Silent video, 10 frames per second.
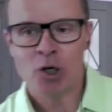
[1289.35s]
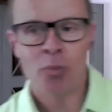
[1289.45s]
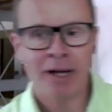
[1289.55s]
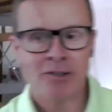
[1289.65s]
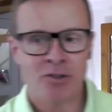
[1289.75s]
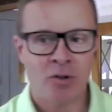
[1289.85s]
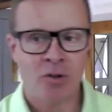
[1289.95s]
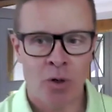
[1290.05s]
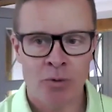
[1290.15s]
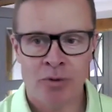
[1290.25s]
go back to the
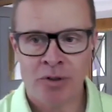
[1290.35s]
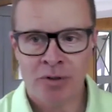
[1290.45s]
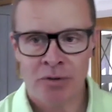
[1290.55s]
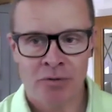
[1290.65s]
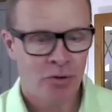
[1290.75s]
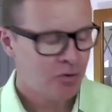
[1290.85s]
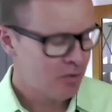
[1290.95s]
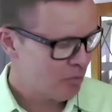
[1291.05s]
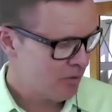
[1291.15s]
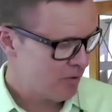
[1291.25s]
quote that you've used
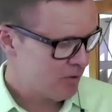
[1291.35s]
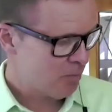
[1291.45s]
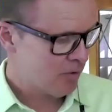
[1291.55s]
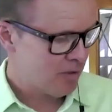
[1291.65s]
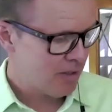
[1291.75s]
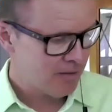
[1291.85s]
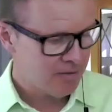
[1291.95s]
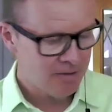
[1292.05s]
in previous podcasts,